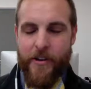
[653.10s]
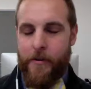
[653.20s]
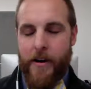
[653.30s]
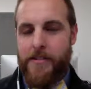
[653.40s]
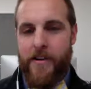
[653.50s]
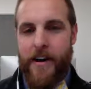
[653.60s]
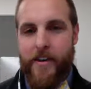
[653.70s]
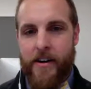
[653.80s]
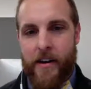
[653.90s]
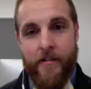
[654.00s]
we also have
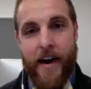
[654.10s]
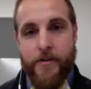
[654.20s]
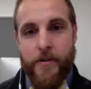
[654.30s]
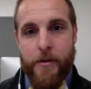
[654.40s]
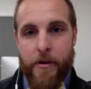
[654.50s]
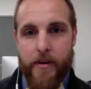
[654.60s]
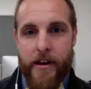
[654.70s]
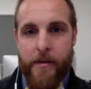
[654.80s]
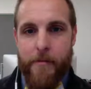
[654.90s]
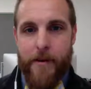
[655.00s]
an advisory
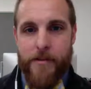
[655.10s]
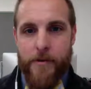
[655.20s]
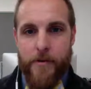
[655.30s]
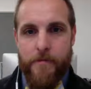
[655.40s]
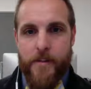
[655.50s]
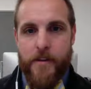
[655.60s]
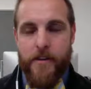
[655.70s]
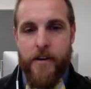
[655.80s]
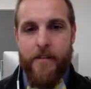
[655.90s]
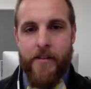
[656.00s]
program at my school.
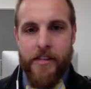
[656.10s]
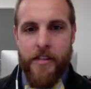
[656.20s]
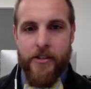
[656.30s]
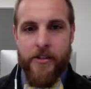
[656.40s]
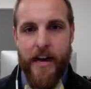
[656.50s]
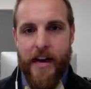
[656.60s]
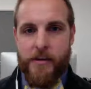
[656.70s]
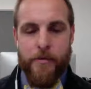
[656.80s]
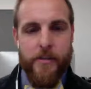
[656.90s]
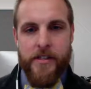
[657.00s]
So every teacher has
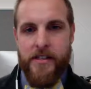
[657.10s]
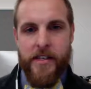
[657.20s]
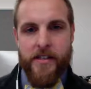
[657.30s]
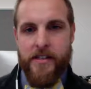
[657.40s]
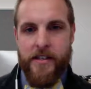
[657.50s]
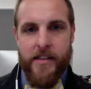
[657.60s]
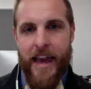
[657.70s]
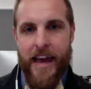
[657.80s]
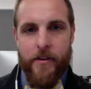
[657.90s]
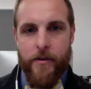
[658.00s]
between 6 and
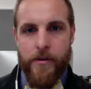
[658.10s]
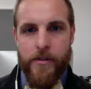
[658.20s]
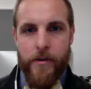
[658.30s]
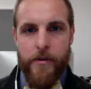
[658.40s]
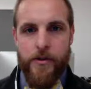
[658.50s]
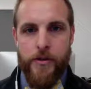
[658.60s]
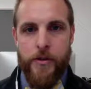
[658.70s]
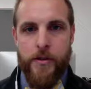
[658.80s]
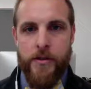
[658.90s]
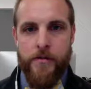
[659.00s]
8 or so
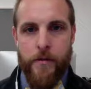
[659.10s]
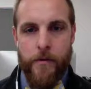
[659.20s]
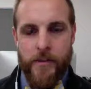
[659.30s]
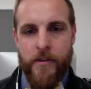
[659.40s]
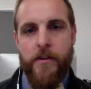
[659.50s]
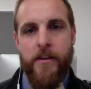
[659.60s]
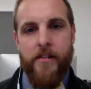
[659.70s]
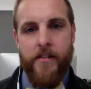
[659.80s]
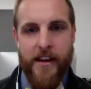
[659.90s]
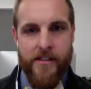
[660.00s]
students for which they're the
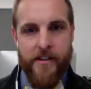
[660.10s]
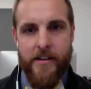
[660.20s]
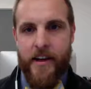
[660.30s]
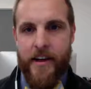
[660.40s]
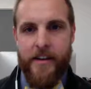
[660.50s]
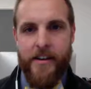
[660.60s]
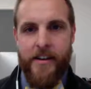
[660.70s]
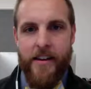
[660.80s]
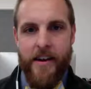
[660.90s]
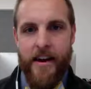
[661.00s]
advisor. And
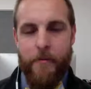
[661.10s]
we